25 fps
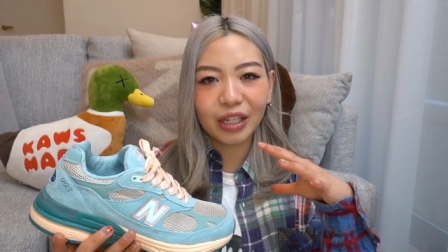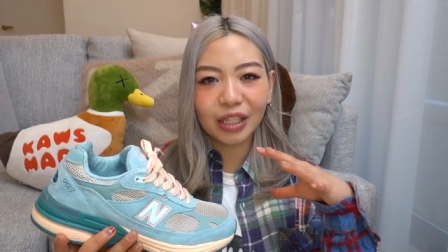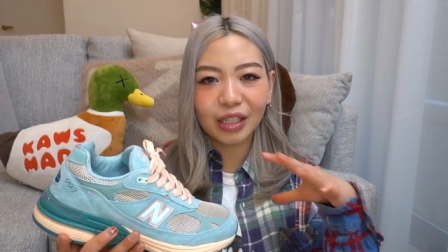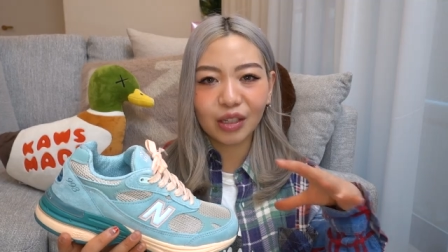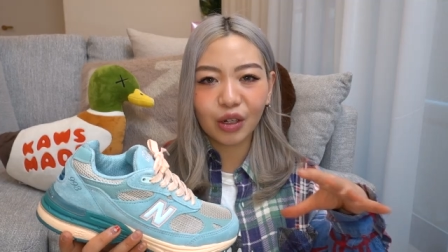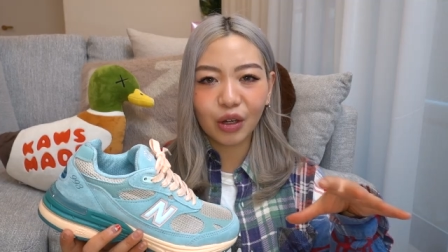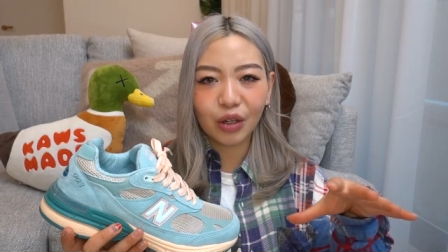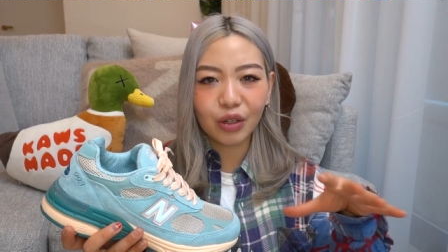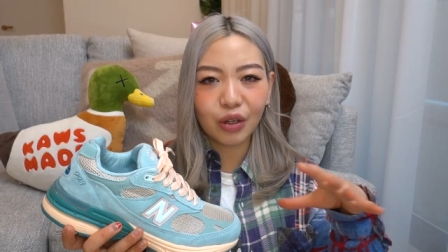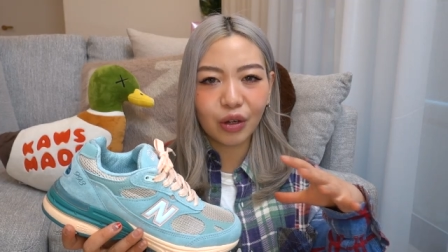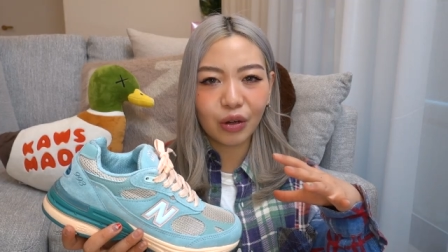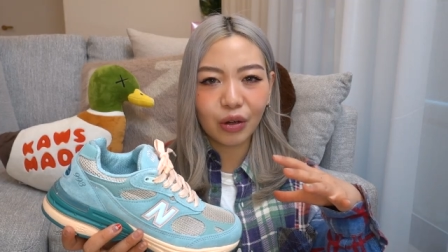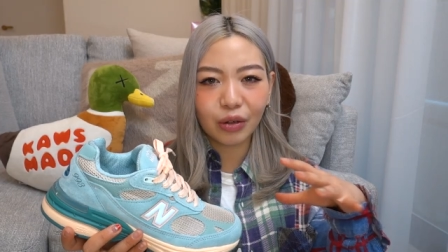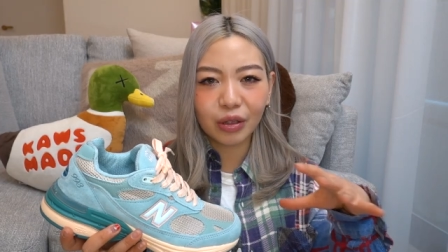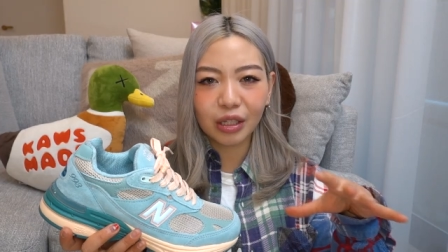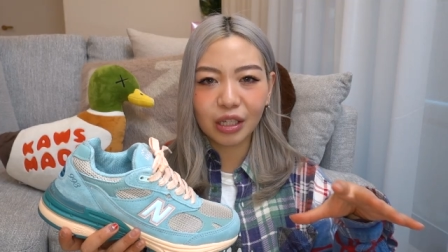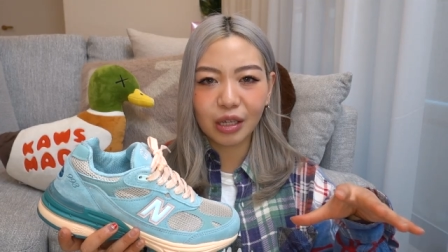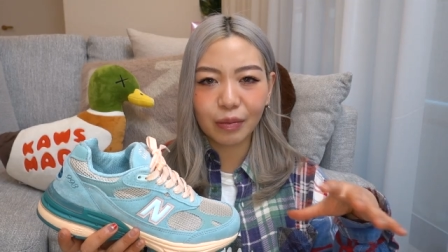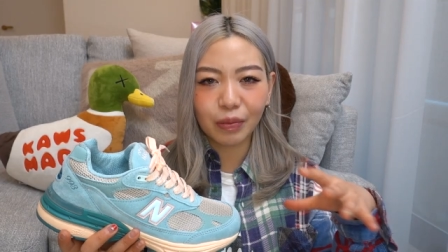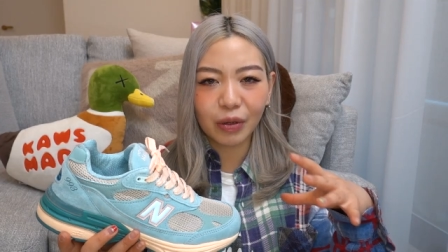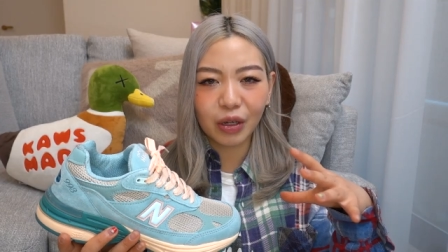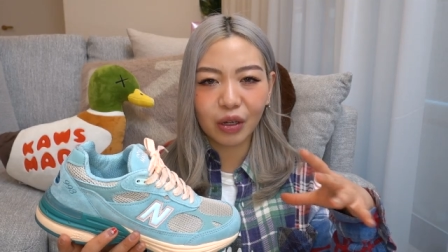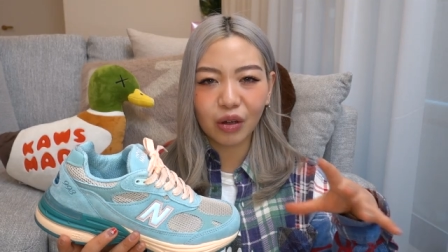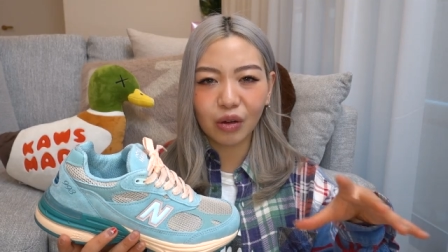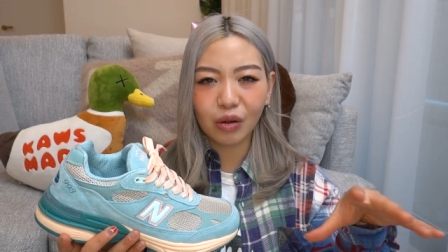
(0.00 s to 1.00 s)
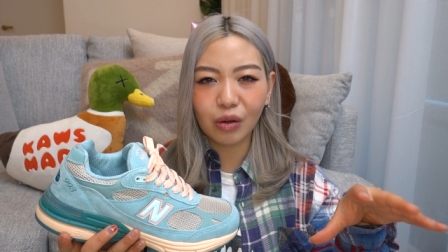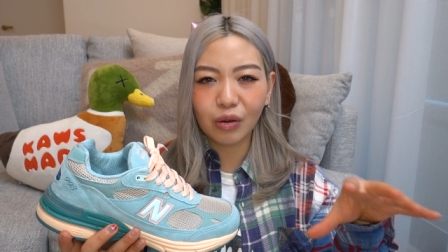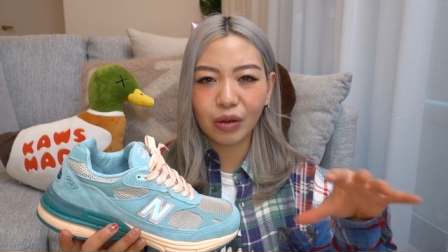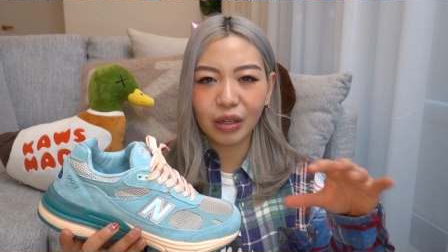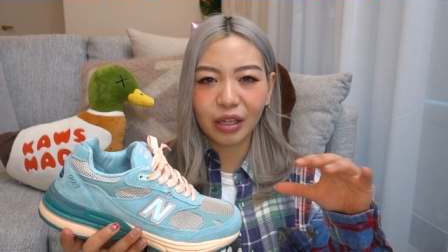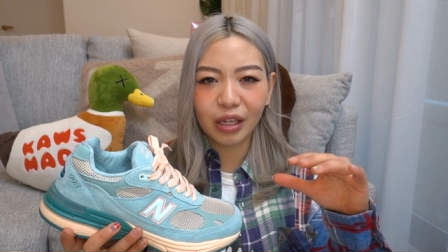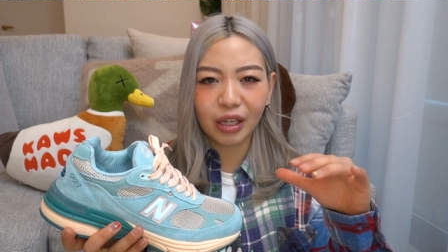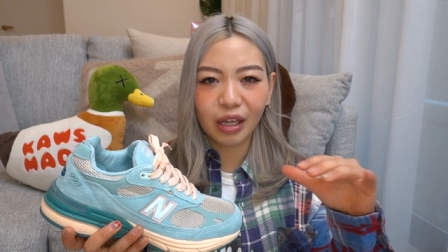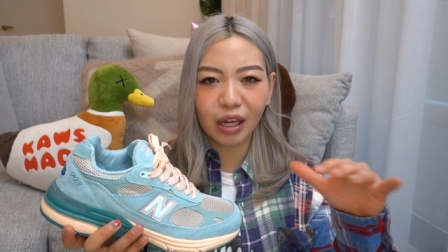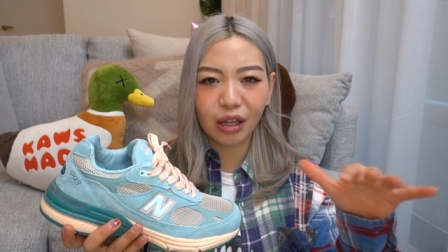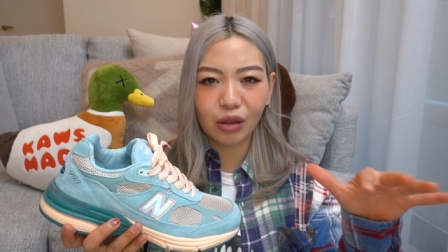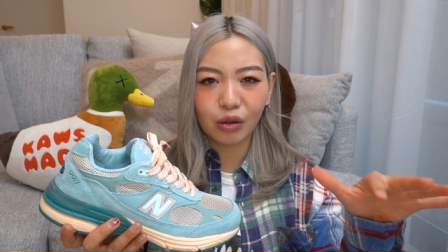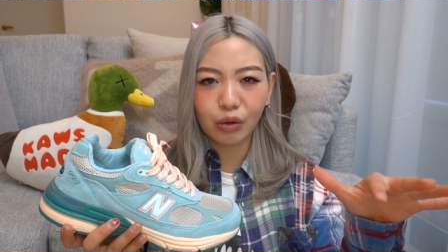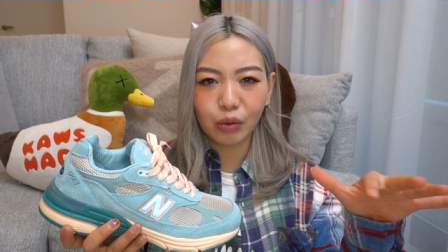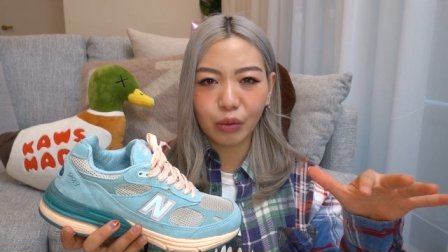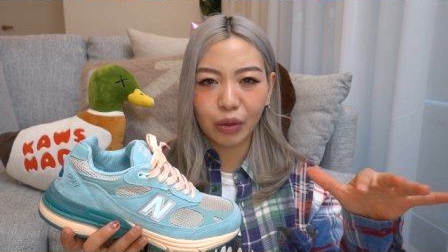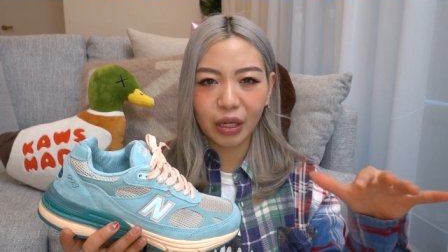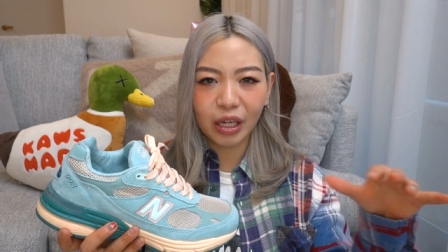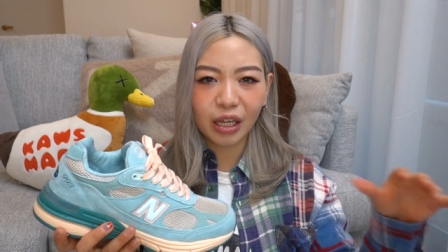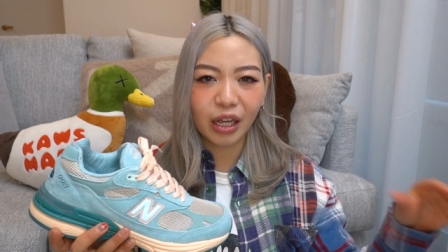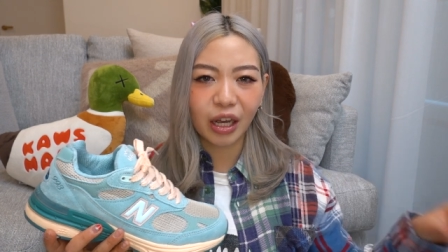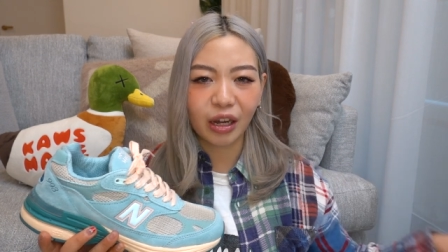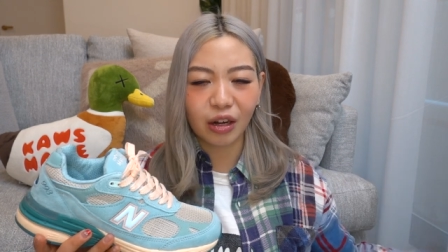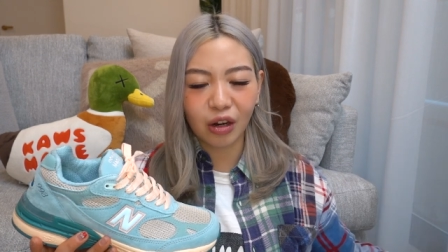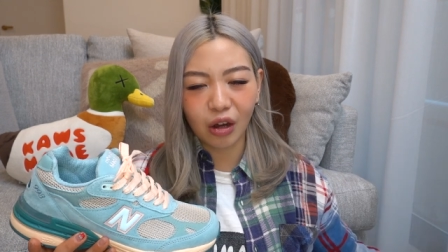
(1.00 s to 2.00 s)
It's not your typical
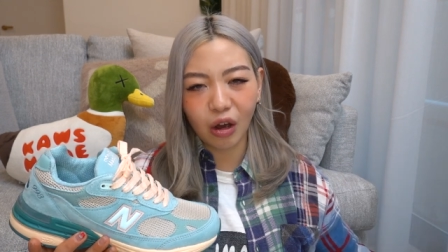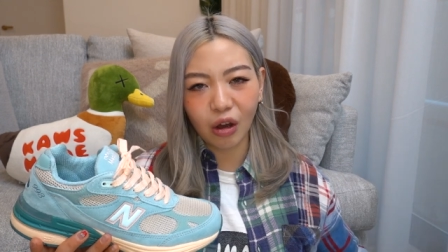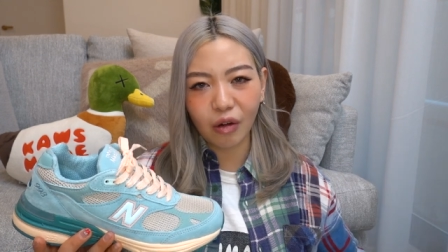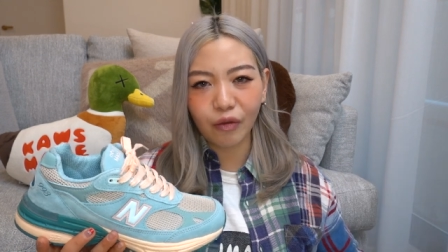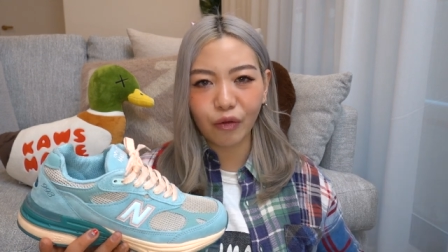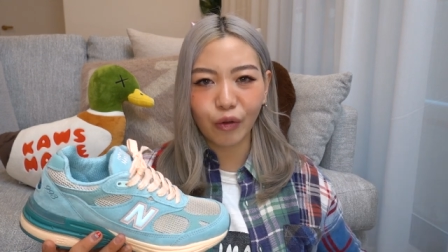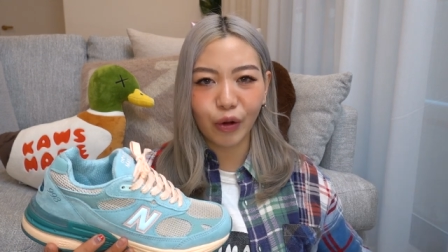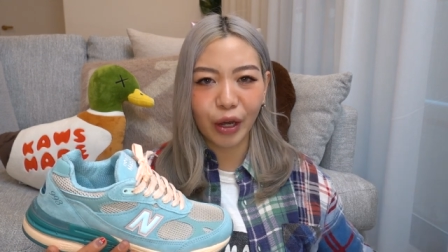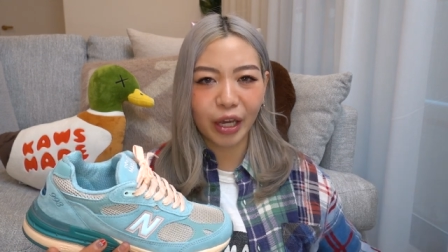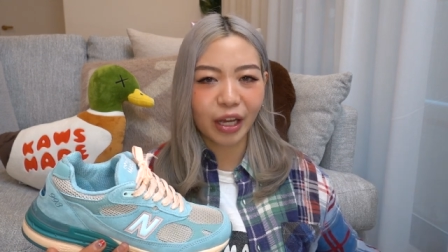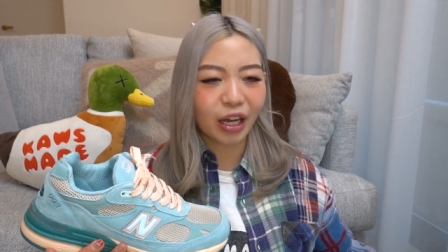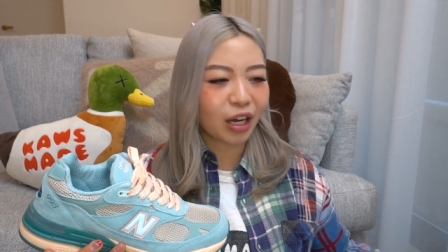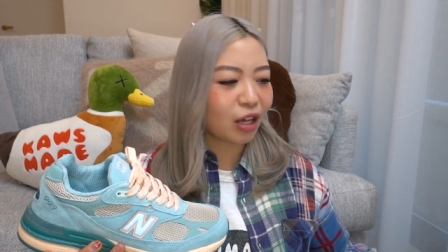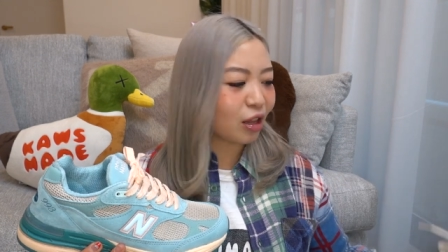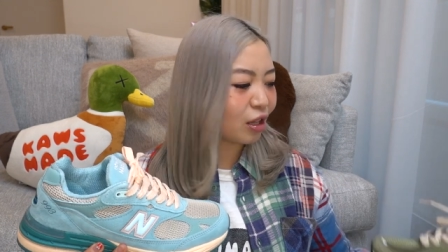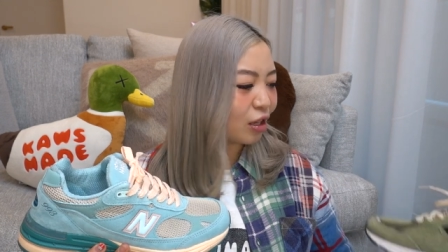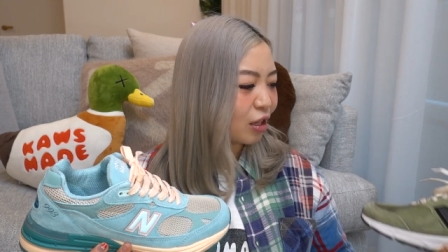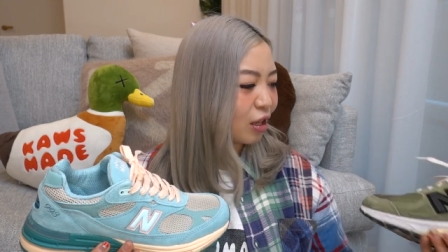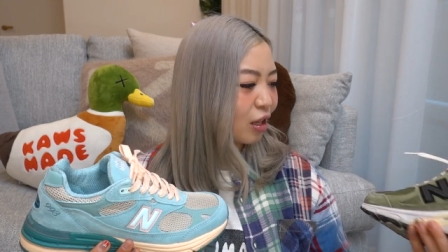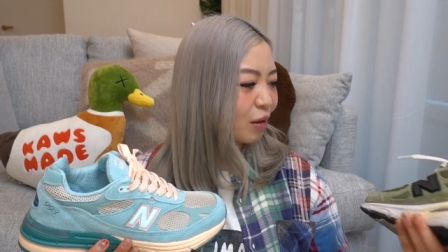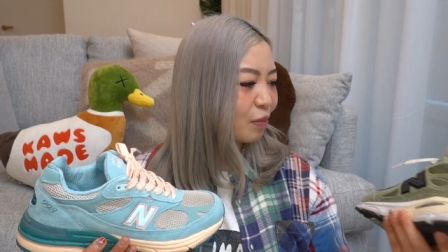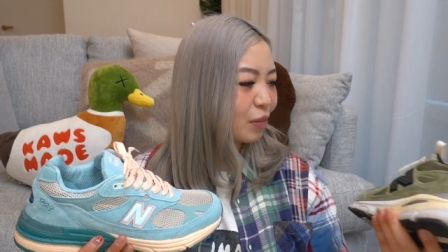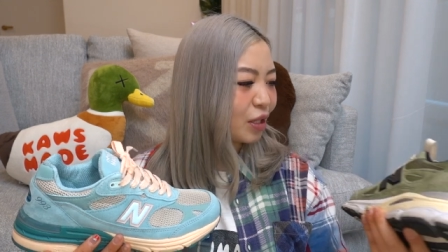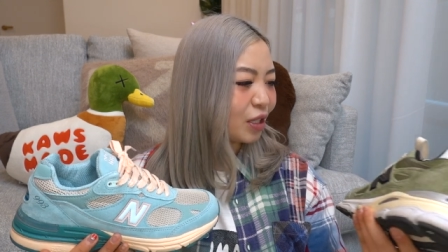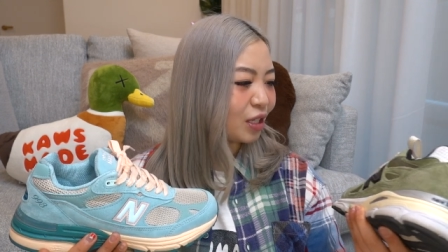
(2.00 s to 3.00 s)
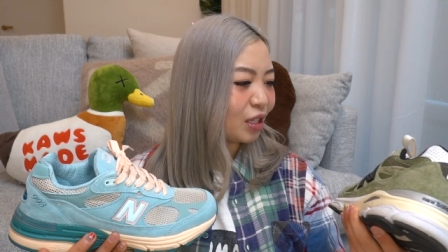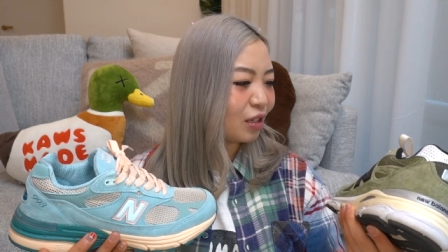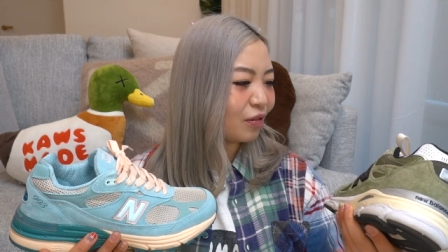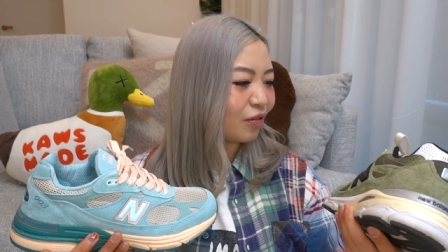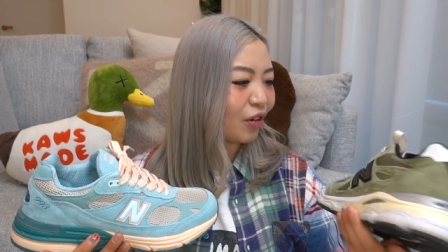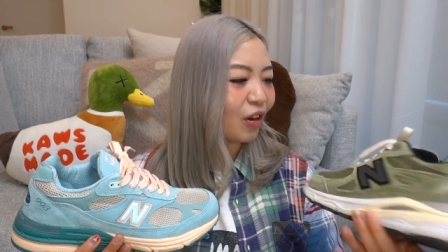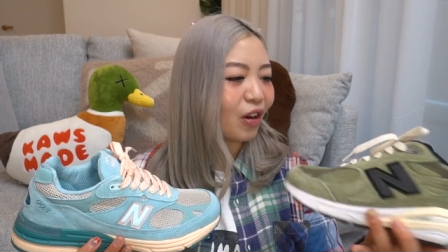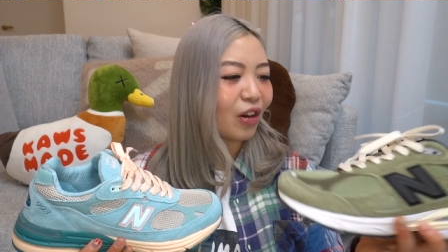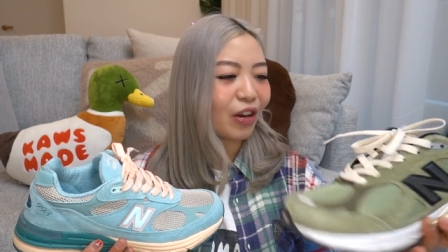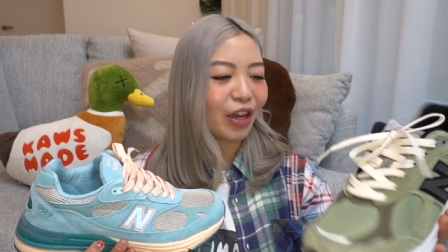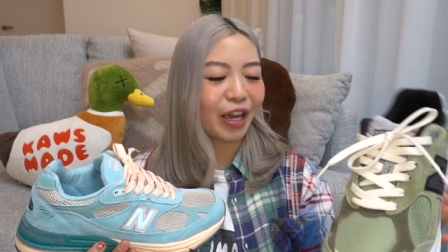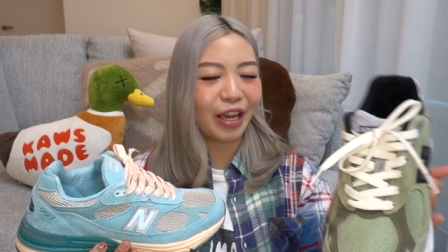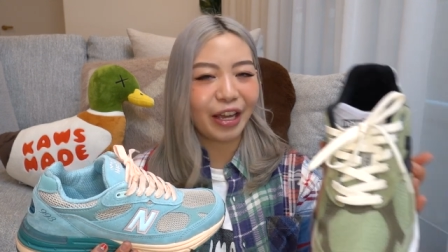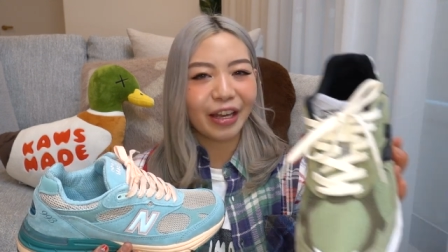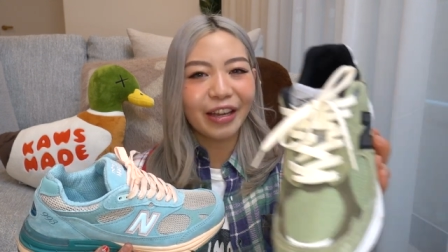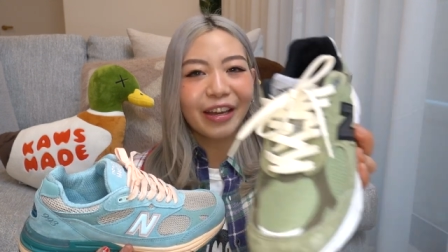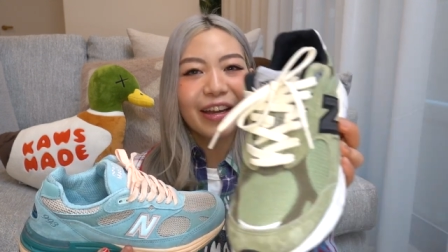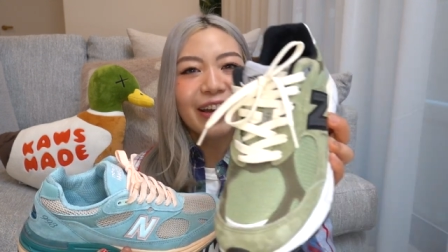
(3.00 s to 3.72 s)
yellowy kind of off-white color. Let me see if, okay.